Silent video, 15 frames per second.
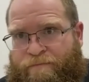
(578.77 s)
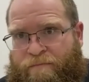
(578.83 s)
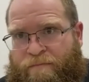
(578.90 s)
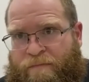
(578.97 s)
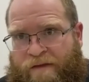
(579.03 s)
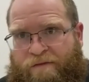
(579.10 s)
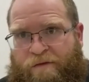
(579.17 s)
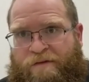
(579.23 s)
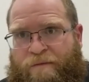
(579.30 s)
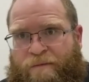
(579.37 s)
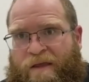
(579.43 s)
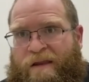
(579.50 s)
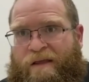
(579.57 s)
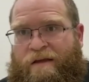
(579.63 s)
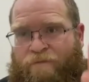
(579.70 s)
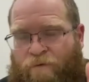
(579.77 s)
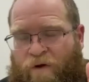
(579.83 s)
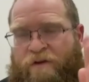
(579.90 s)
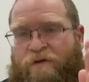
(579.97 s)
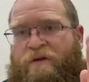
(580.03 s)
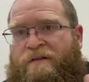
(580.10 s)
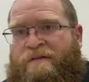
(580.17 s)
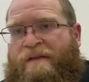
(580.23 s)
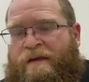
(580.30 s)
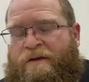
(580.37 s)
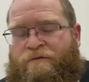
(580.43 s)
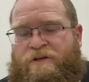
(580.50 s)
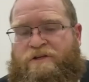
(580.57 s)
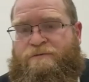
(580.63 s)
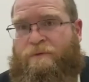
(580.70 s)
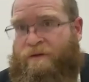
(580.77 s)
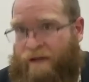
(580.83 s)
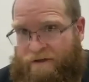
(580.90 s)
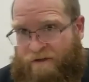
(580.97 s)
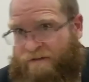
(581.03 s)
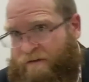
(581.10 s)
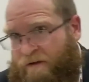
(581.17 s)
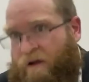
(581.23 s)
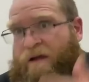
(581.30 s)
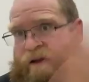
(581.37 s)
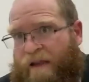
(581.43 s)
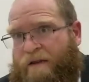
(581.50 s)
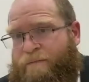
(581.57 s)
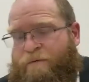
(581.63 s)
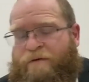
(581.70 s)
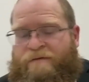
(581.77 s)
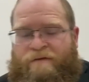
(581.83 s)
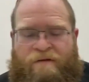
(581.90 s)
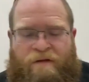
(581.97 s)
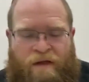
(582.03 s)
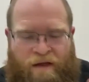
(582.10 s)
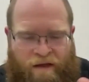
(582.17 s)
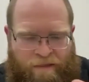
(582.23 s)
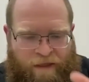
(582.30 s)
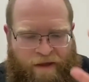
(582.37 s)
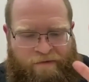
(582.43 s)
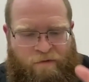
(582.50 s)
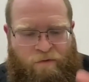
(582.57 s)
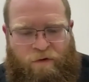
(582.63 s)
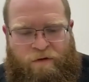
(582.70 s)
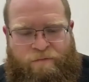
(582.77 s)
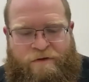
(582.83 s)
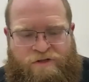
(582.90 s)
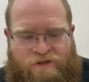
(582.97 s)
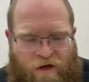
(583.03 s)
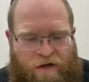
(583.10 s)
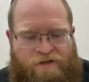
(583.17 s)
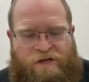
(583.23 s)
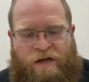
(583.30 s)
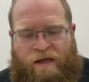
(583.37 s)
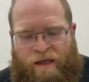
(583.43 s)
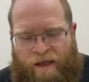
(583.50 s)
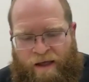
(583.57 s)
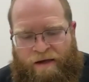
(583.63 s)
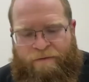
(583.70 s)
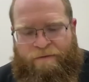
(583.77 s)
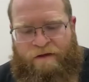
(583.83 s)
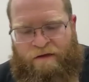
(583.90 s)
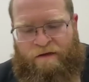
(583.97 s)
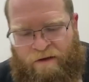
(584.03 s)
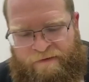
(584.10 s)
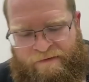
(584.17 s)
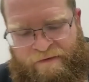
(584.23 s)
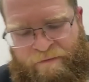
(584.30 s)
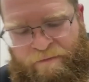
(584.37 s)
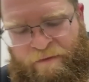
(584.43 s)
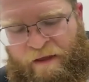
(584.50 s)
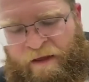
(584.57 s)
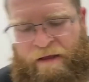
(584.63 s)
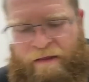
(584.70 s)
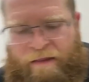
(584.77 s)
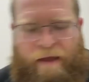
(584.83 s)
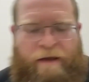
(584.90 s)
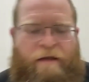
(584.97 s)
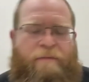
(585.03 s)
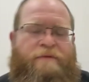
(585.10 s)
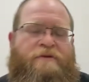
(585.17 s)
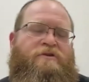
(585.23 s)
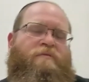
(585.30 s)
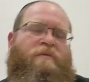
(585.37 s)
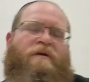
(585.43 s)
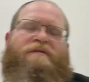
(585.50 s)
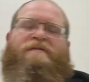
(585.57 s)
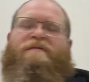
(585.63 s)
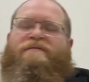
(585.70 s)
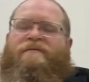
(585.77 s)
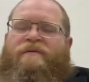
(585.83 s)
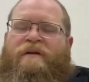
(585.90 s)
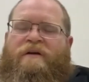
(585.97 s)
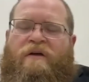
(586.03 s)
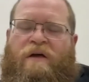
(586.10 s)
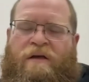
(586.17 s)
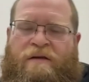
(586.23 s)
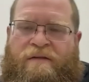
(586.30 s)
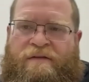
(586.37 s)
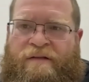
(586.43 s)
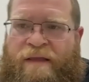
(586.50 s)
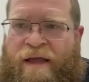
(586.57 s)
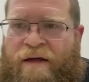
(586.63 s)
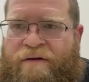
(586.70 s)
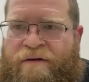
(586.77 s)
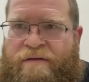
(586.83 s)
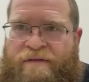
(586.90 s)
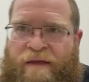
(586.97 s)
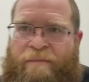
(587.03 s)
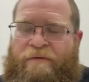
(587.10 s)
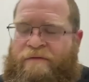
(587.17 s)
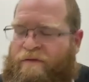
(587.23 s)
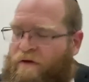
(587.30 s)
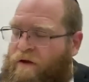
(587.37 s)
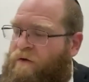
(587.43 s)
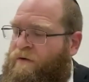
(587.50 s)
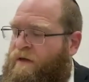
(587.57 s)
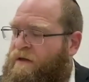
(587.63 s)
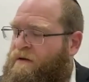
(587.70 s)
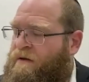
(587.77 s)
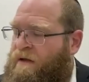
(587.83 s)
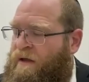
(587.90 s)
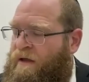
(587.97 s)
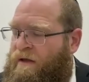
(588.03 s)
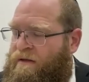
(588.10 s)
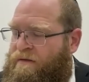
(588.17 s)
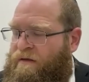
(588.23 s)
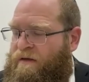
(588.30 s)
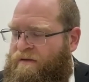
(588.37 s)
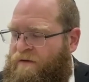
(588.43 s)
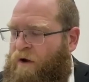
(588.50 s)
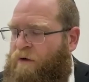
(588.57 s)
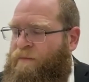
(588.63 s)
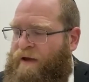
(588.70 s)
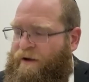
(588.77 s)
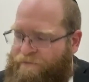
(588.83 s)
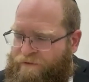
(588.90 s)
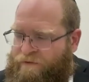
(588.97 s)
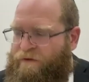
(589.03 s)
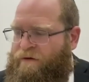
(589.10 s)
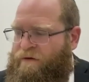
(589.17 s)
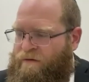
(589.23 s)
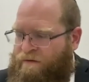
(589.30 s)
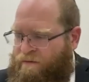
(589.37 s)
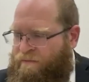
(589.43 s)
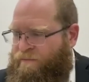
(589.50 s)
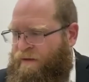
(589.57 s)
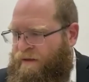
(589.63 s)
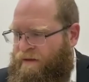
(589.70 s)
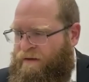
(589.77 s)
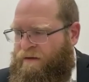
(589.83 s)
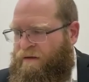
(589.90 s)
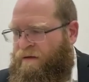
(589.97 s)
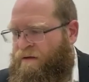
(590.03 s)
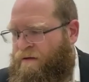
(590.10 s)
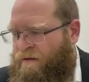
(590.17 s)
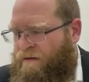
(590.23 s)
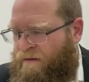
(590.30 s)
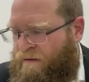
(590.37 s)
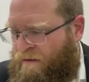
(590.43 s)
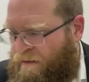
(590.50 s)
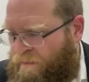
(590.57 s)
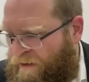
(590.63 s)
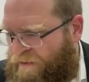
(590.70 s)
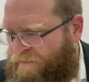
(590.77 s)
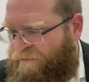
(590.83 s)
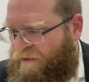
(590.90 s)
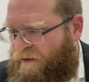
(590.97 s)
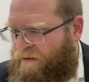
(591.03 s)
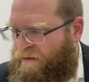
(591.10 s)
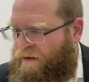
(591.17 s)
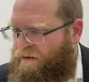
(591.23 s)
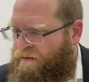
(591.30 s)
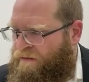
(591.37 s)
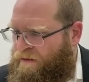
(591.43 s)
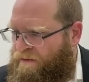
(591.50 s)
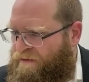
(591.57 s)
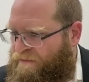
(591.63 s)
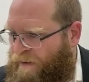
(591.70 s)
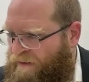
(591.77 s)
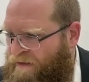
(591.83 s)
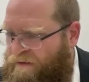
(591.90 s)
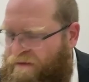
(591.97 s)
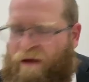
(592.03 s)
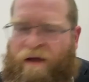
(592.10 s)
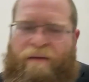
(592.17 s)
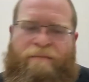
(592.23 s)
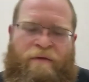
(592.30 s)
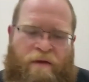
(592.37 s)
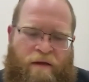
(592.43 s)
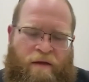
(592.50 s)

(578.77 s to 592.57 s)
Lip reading: That's also the beginning of when you can say Kriya Shema, not just the kayin, any person. That's called Mishash HaKahanim Nichnasim Lechel B'Trumasim. When a kayin is allowed, is able to go in to his home after being in the mikveh and spending time